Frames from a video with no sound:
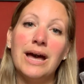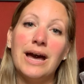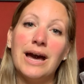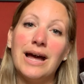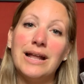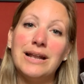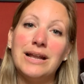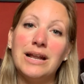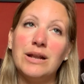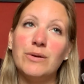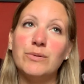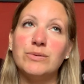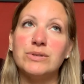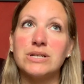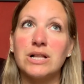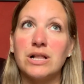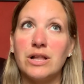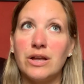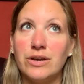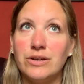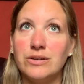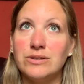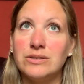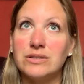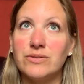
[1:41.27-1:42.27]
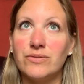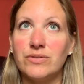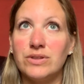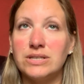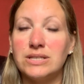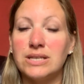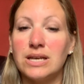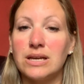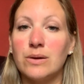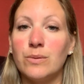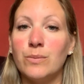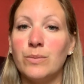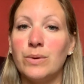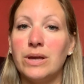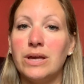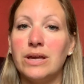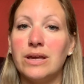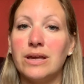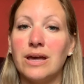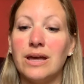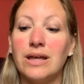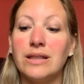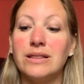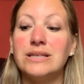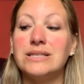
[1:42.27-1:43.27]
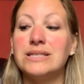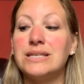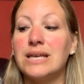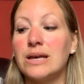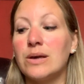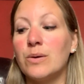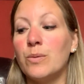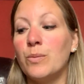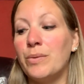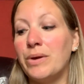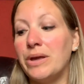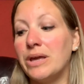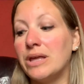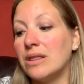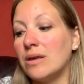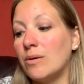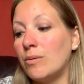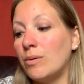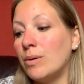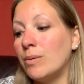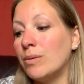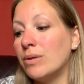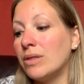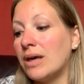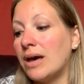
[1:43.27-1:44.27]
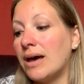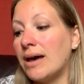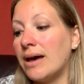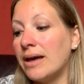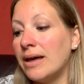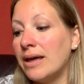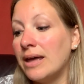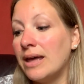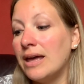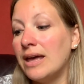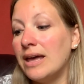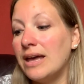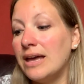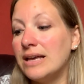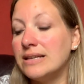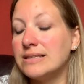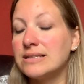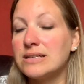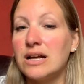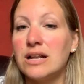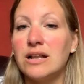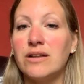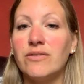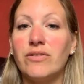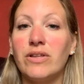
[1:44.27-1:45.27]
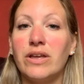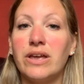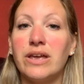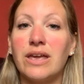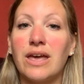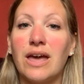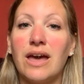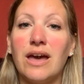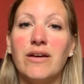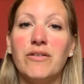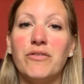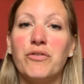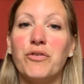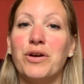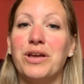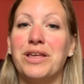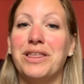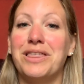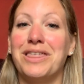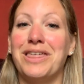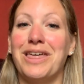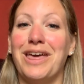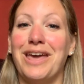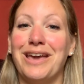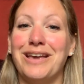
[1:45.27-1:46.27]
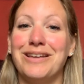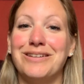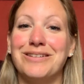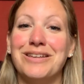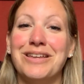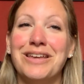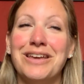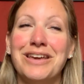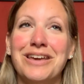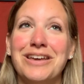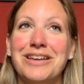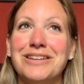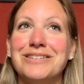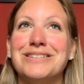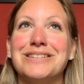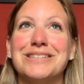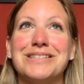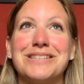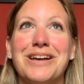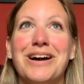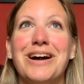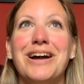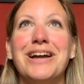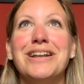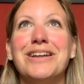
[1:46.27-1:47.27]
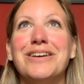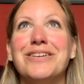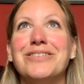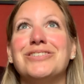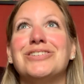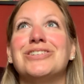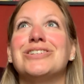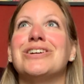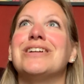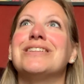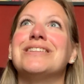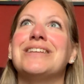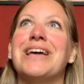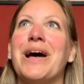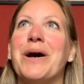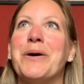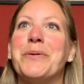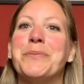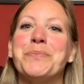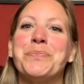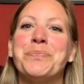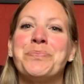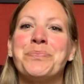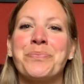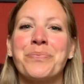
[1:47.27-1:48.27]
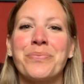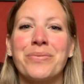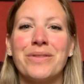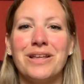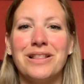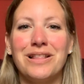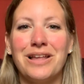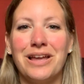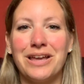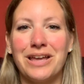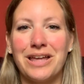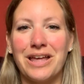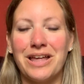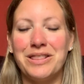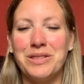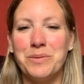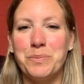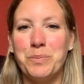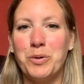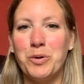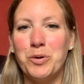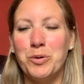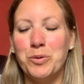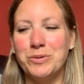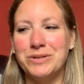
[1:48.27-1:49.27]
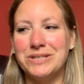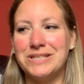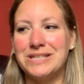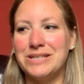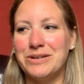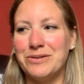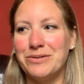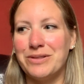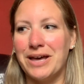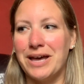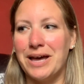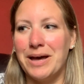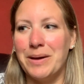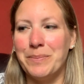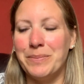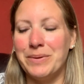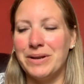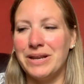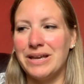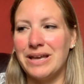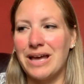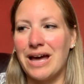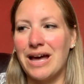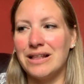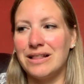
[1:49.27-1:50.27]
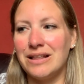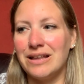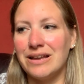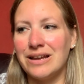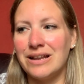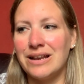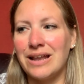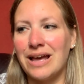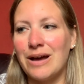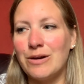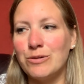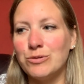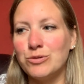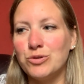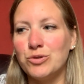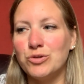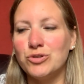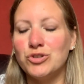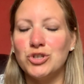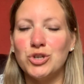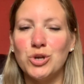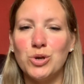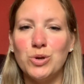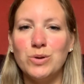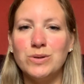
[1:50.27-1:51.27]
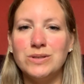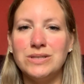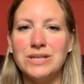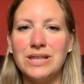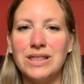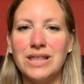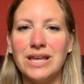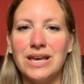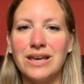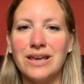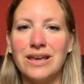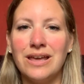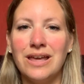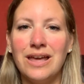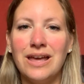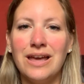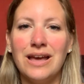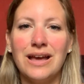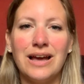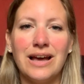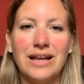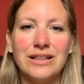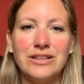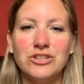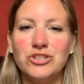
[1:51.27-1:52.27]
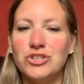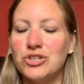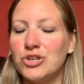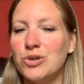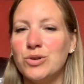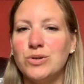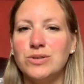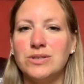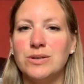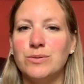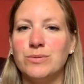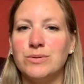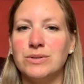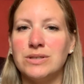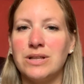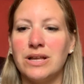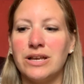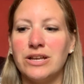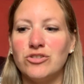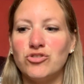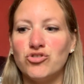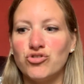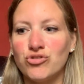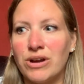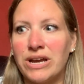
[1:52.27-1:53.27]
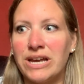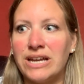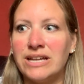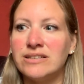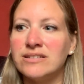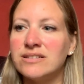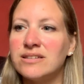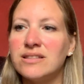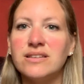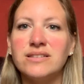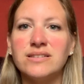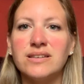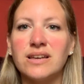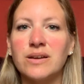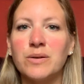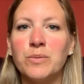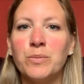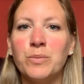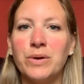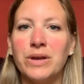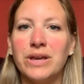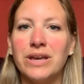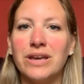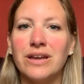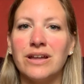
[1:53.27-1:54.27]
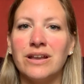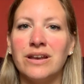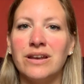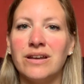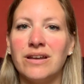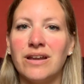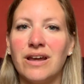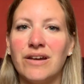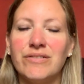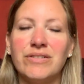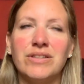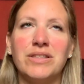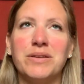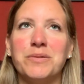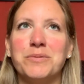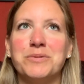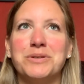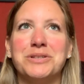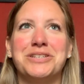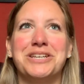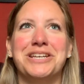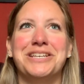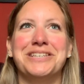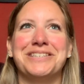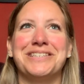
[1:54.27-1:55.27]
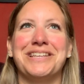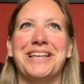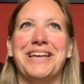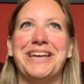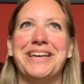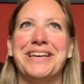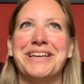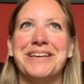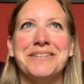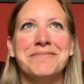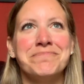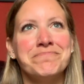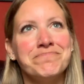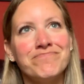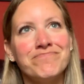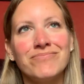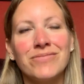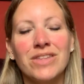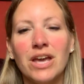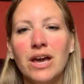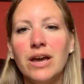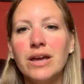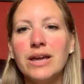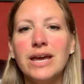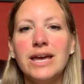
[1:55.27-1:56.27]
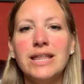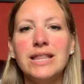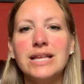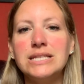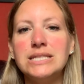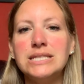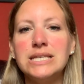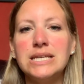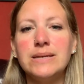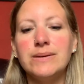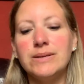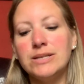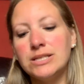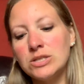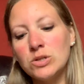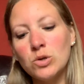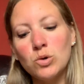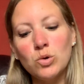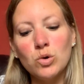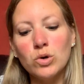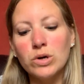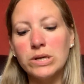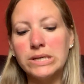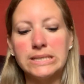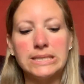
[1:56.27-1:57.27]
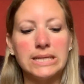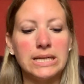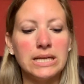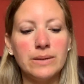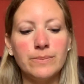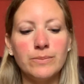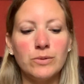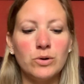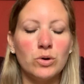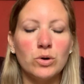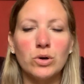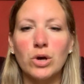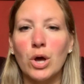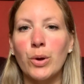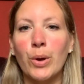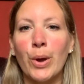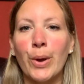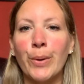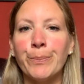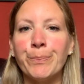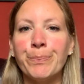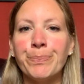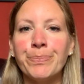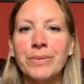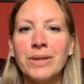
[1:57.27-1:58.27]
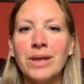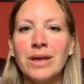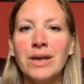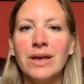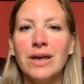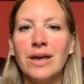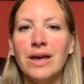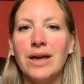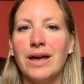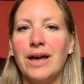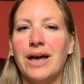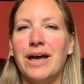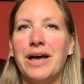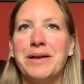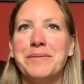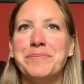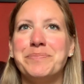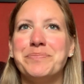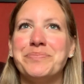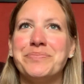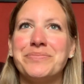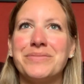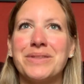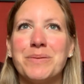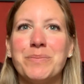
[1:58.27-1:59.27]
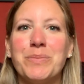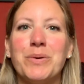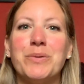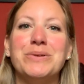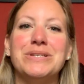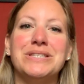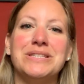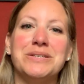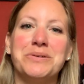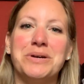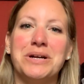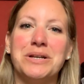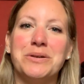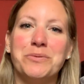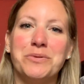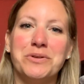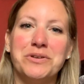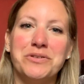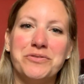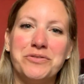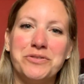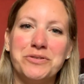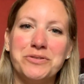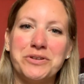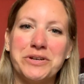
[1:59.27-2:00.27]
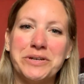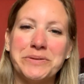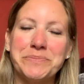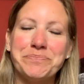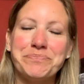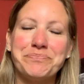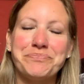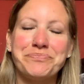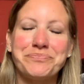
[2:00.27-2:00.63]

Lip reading: and then it was closed for the second week. And the second week that we were there is kind of like everything just kind of shut down, like, and the pool was still there, but it had like an outdoor jacuzzi thing, and the jacuzzi was like drained the second week, and everything was just like, okay, that's it, it's not August anymore, go home. But we still had a wonderful time.